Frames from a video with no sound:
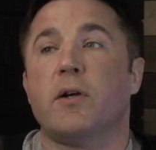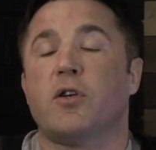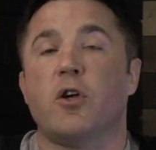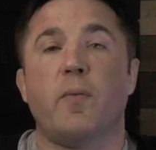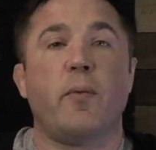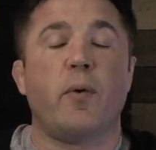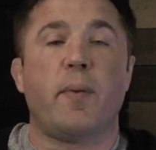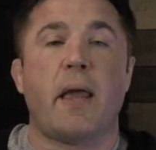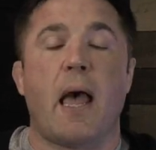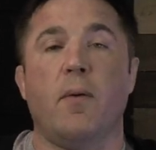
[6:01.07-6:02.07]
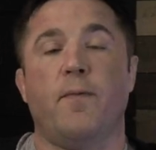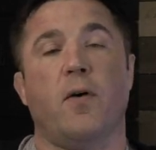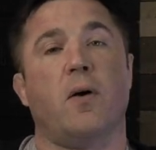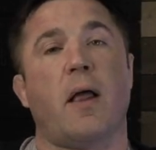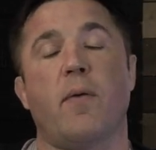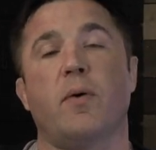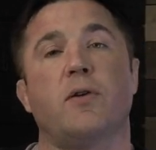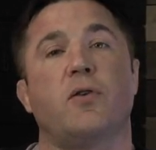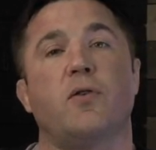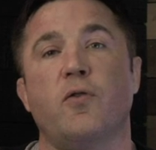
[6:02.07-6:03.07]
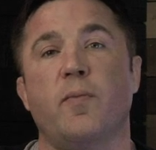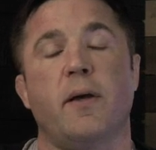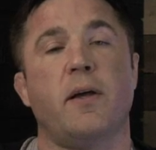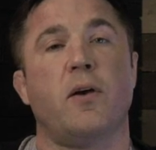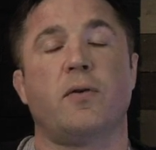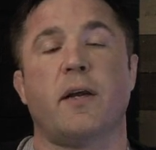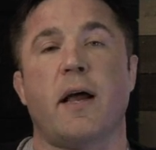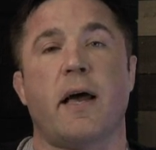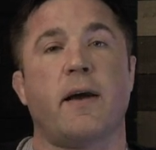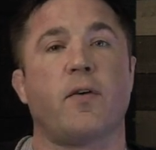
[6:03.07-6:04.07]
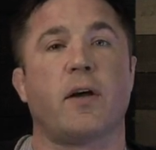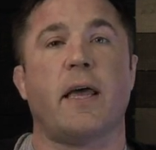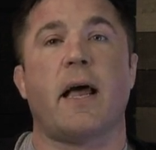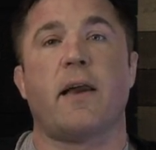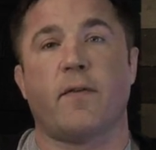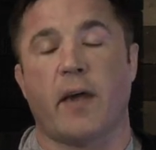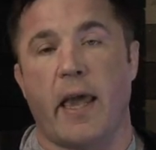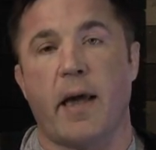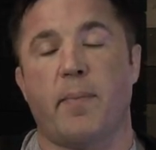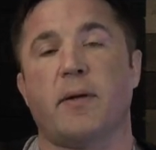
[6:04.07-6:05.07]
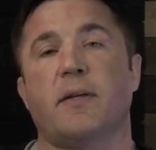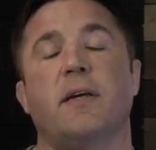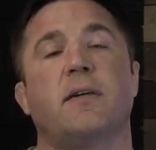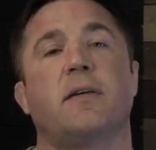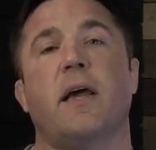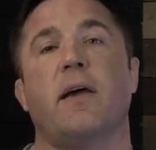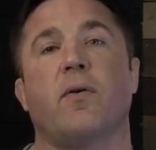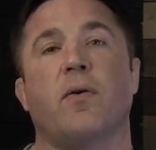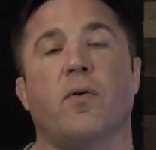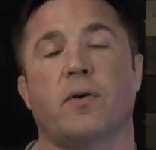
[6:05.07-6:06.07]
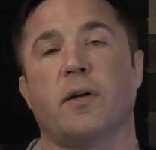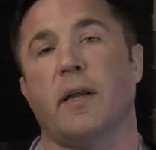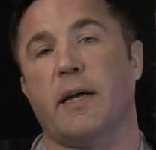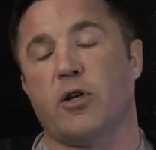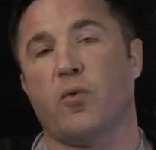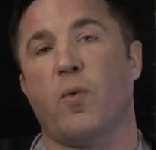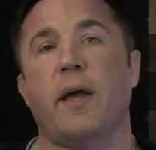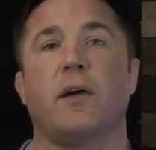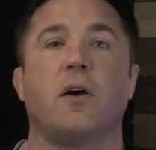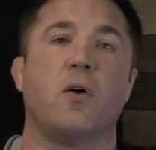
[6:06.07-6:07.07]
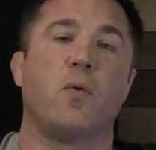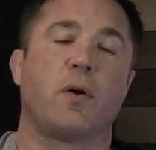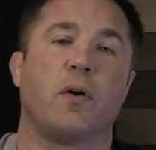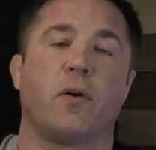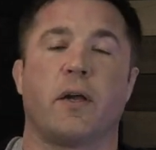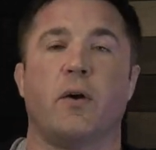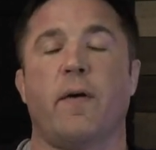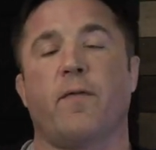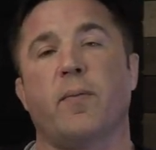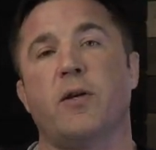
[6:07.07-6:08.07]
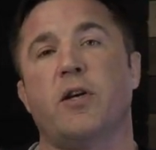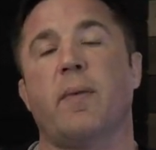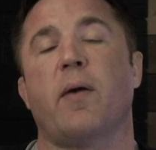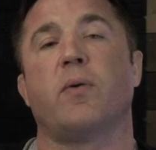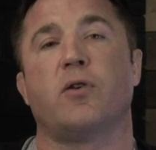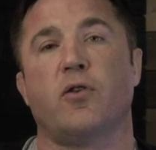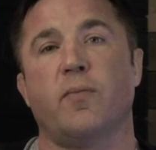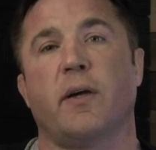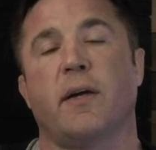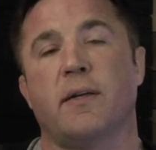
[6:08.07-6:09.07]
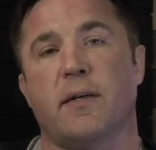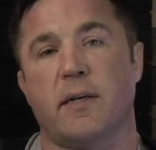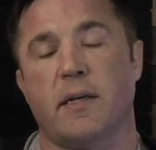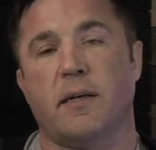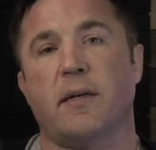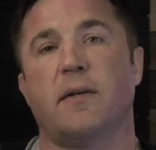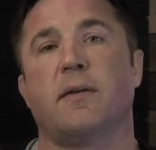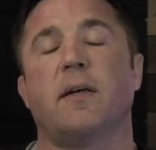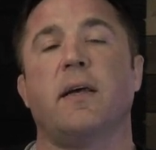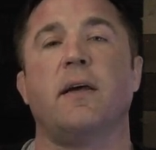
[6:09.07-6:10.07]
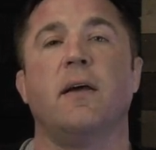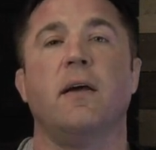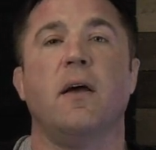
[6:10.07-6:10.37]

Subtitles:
would assume it would be helpful. I would assume, to not ever get out of camp, as they say, or to let your weight go or get away from the gym. I would assume the consistency